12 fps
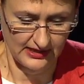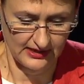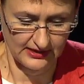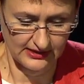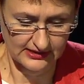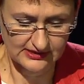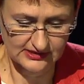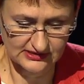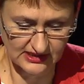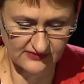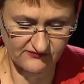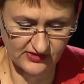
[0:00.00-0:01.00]

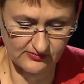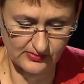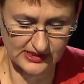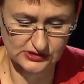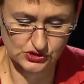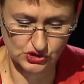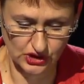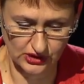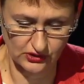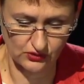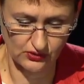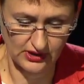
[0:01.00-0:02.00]
Gaddafi must
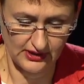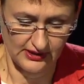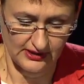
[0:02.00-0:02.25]
go.